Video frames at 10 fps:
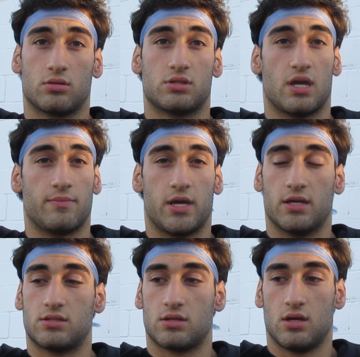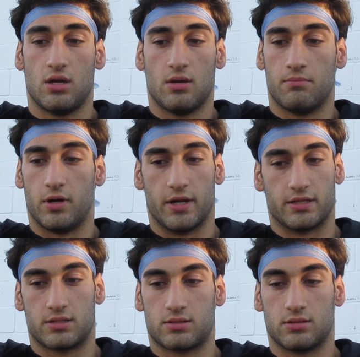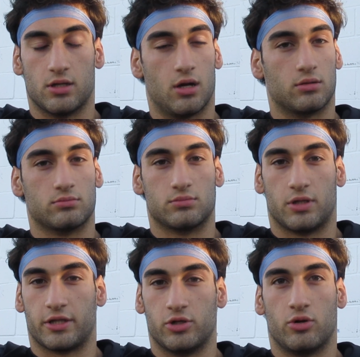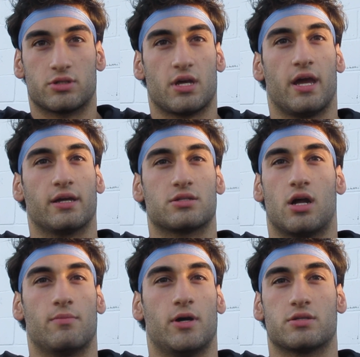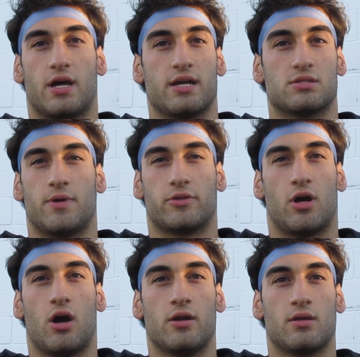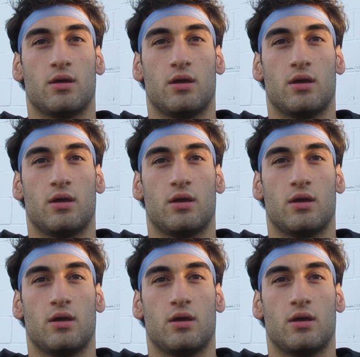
Same kids, but it's, you know, like the old saying, it's not about size, it's about the heart.